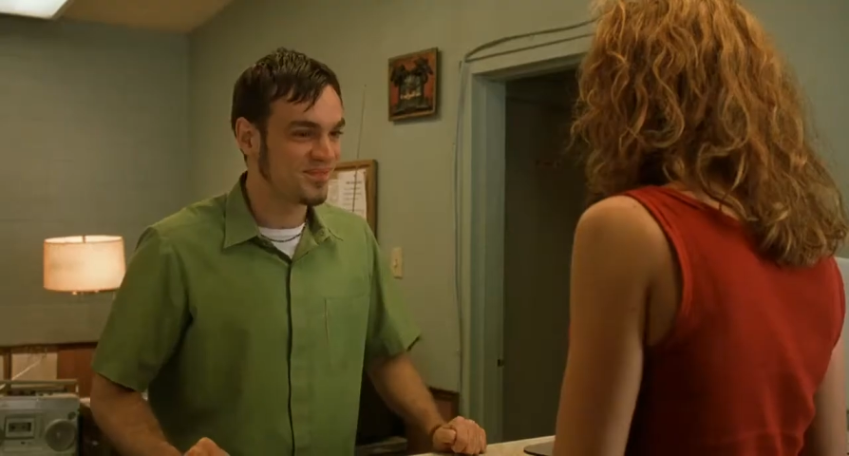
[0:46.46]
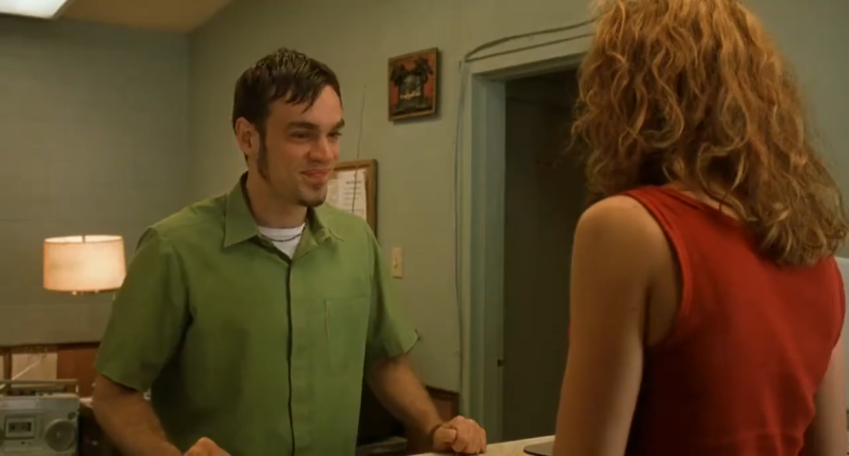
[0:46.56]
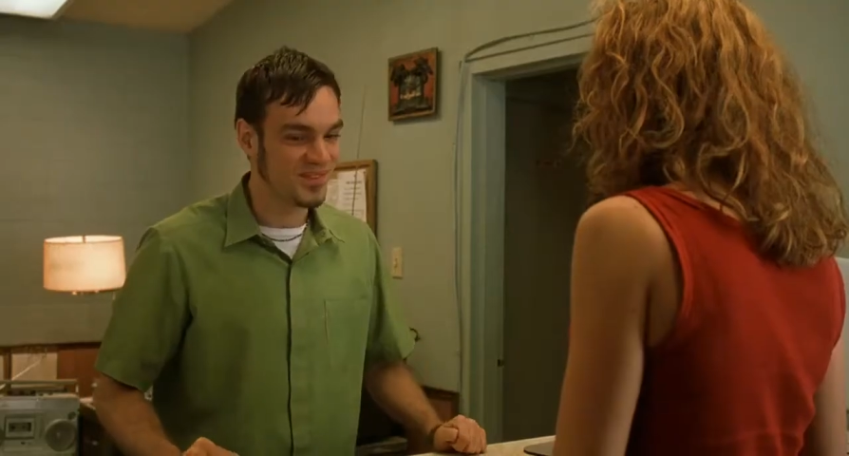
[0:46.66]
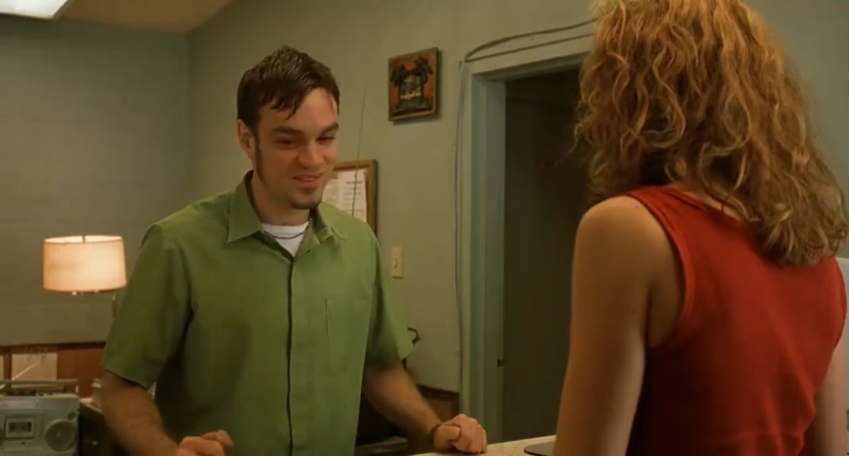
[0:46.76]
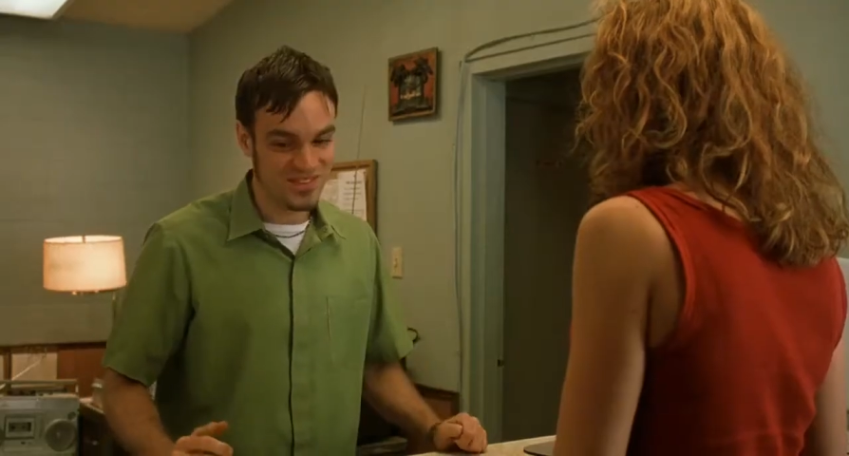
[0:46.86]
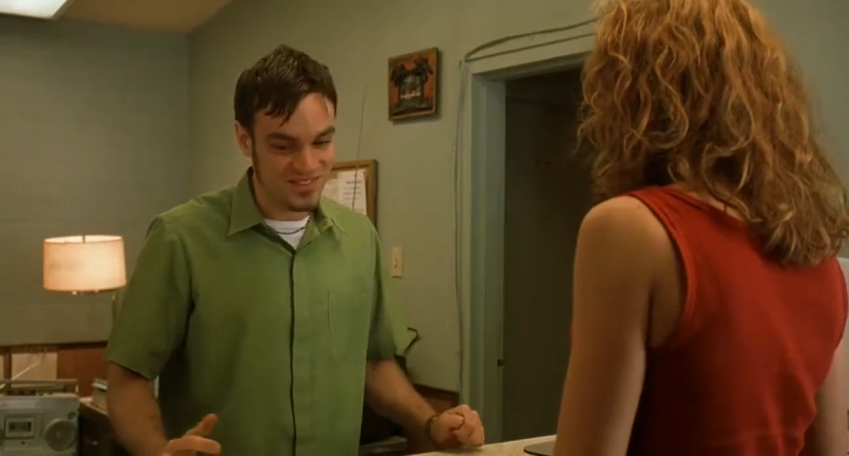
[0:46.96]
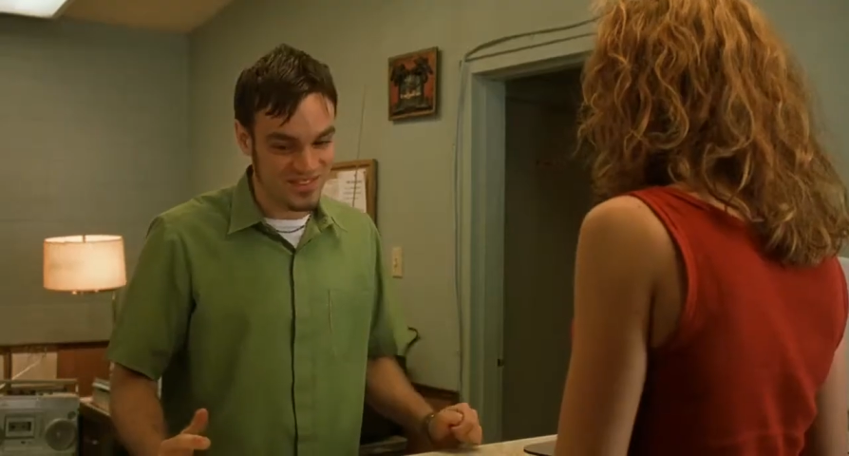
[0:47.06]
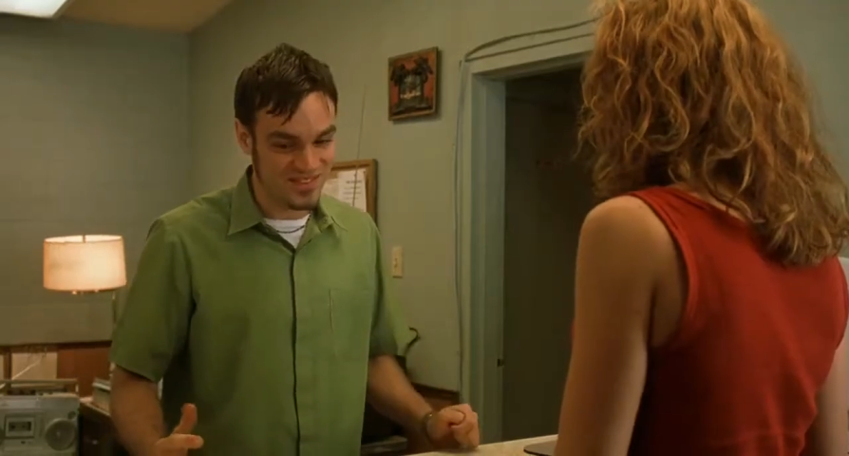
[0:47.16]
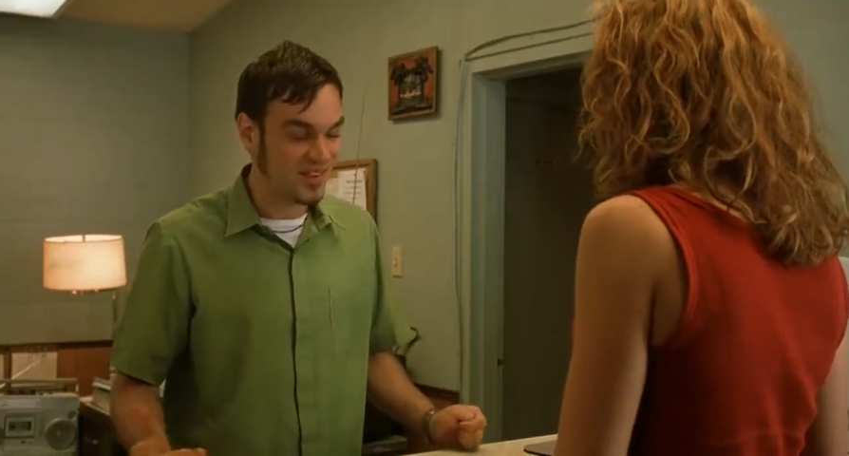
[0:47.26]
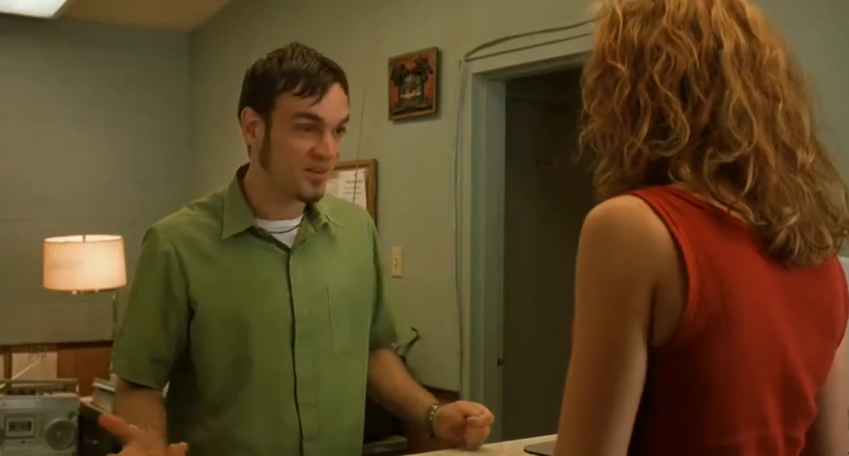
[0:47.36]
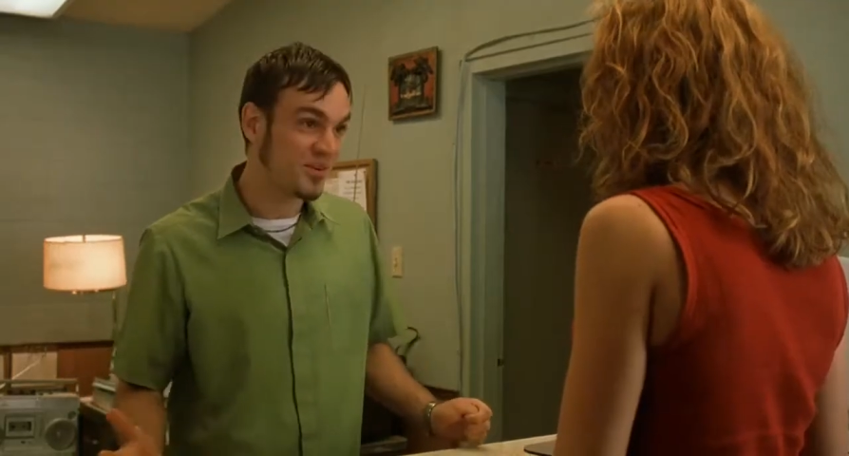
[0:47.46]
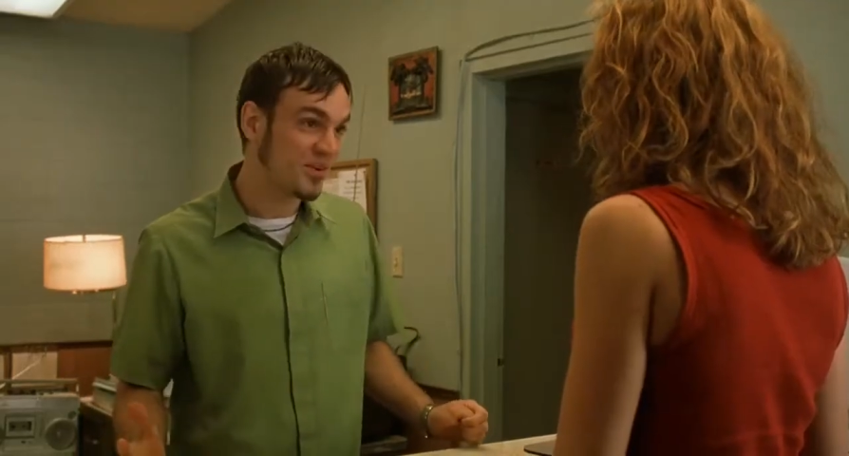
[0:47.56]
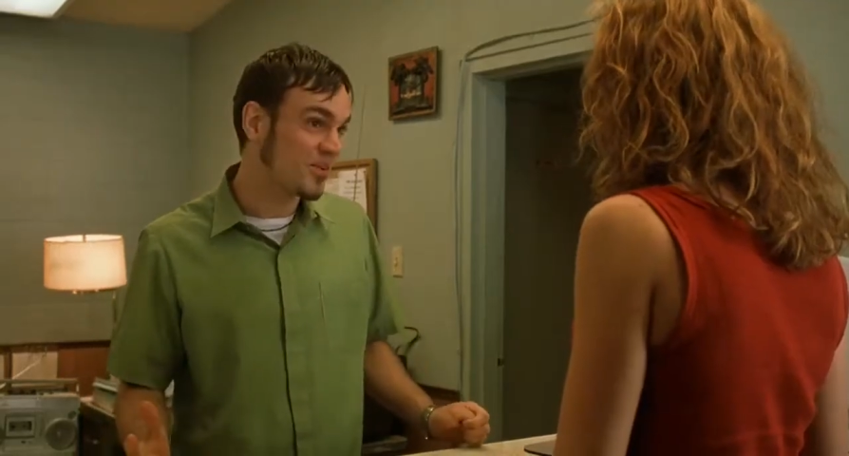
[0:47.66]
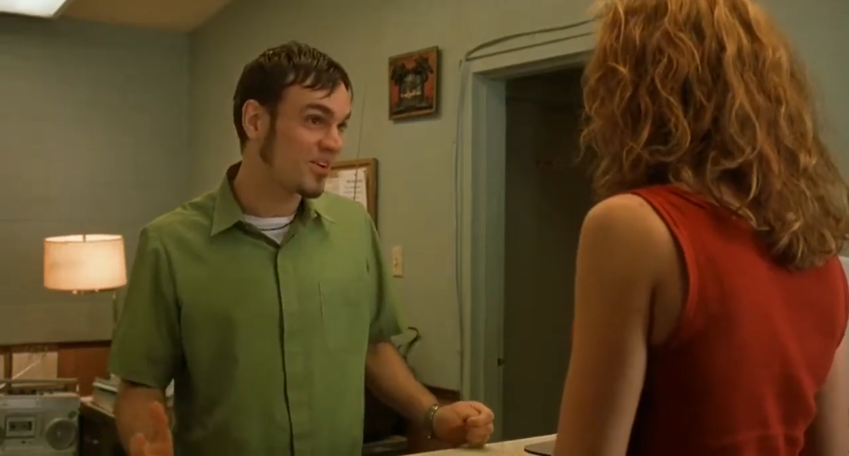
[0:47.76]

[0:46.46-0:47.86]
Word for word: You just tell me what you want